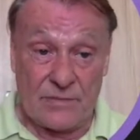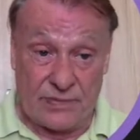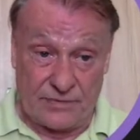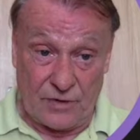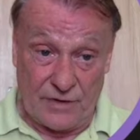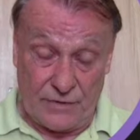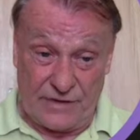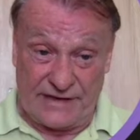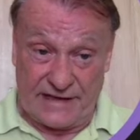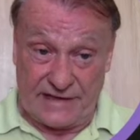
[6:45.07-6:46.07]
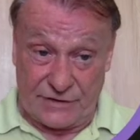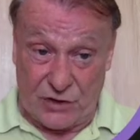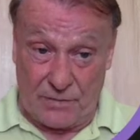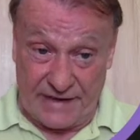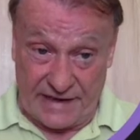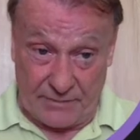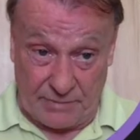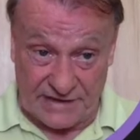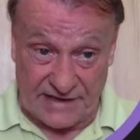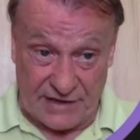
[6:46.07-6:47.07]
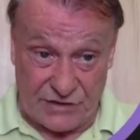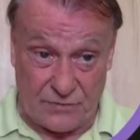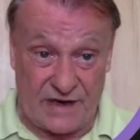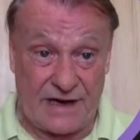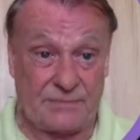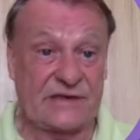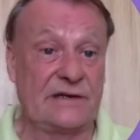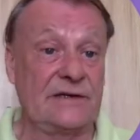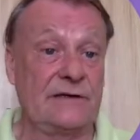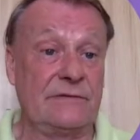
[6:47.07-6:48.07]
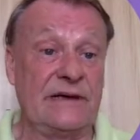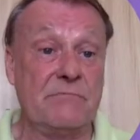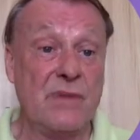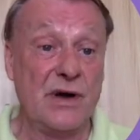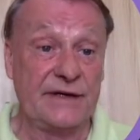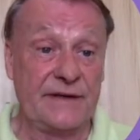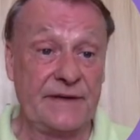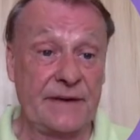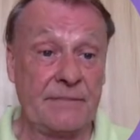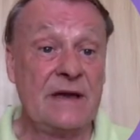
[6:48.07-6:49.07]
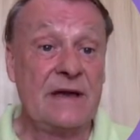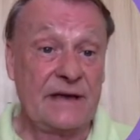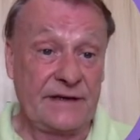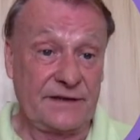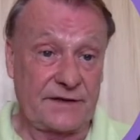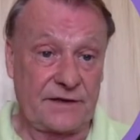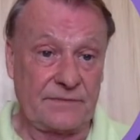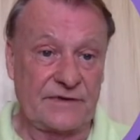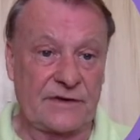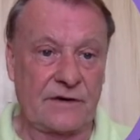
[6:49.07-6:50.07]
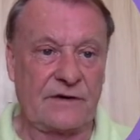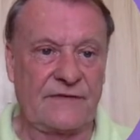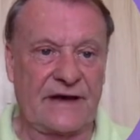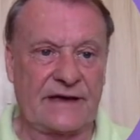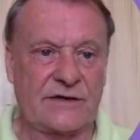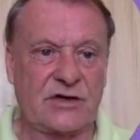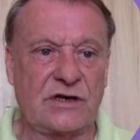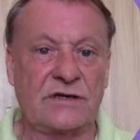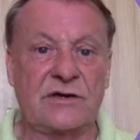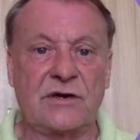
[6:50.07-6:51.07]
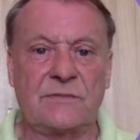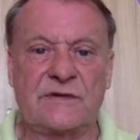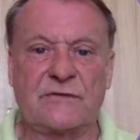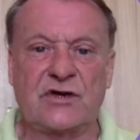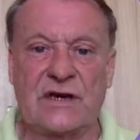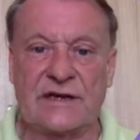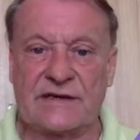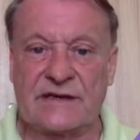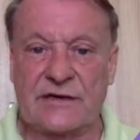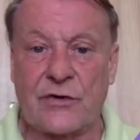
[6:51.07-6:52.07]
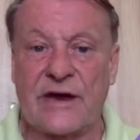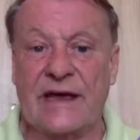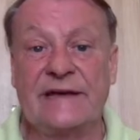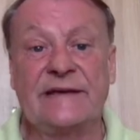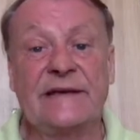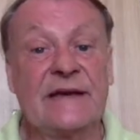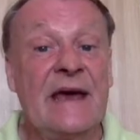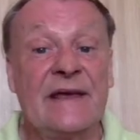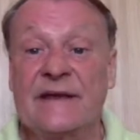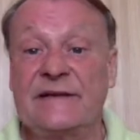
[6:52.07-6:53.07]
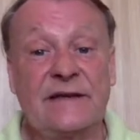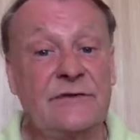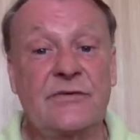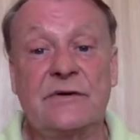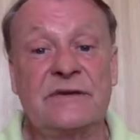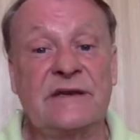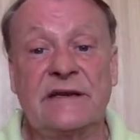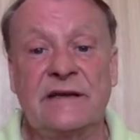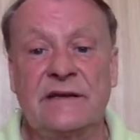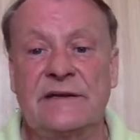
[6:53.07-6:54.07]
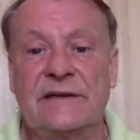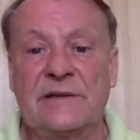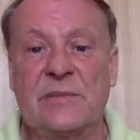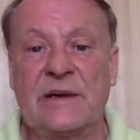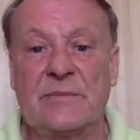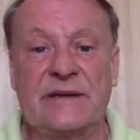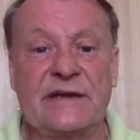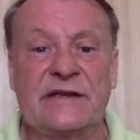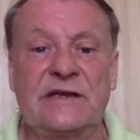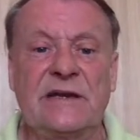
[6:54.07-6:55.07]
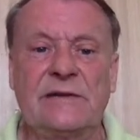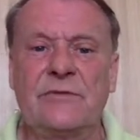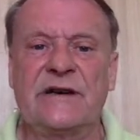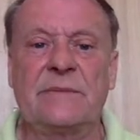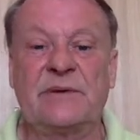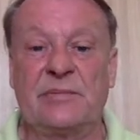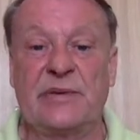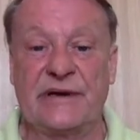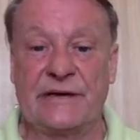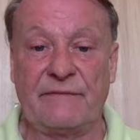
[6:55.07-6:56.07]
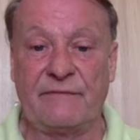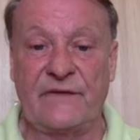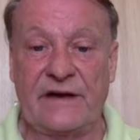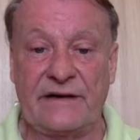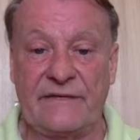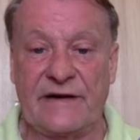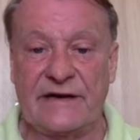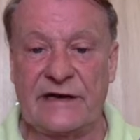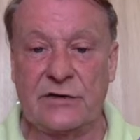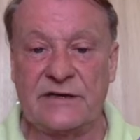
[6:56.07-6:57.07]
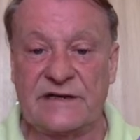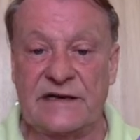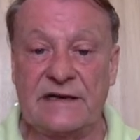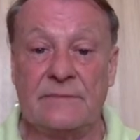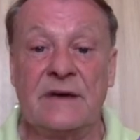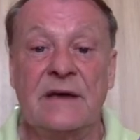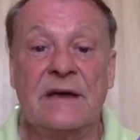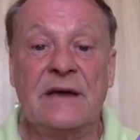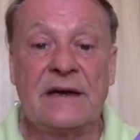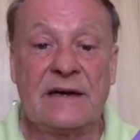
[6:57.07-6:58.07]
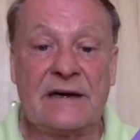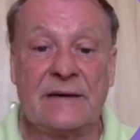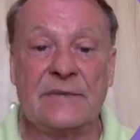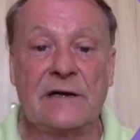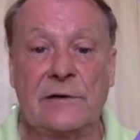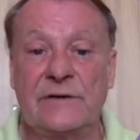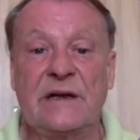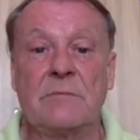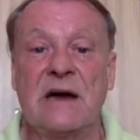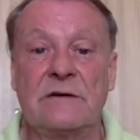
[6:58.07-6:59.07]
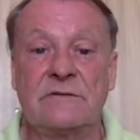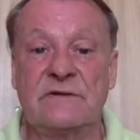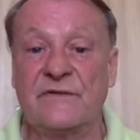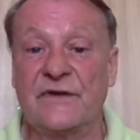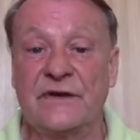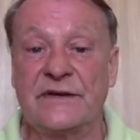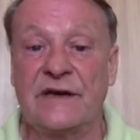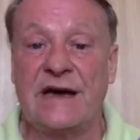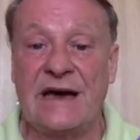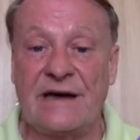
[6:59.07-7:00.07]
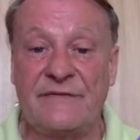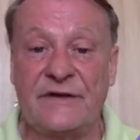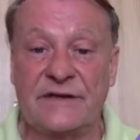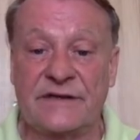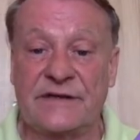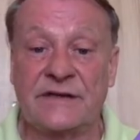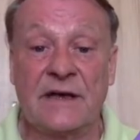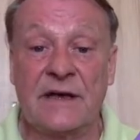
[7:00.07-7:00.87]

Although we didn't dominate possession, we absolutely murdered them in terms of XG, in terms of chances created. They did rotate a little bit, but they still were able to put out a very, very good team, including Mount, Werner, Havertz,